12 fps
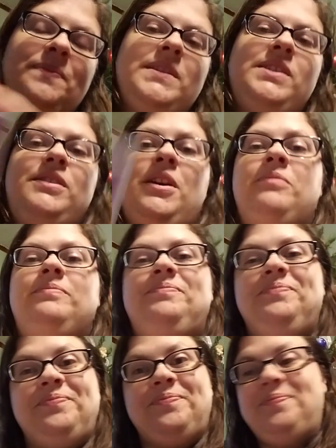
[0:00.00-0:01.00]
So
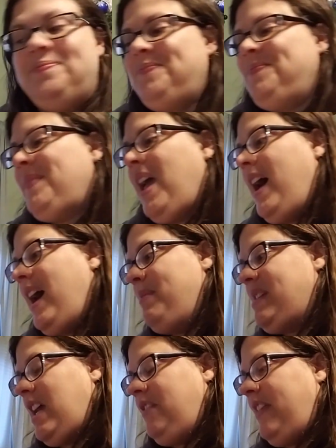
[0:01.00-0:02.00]
I'm
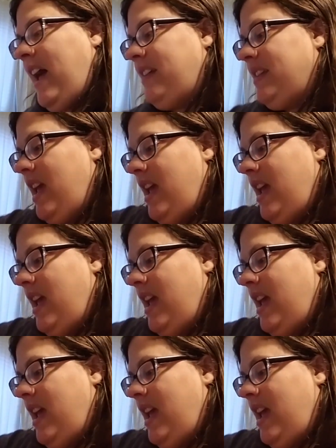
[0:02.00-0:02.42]
excited for that.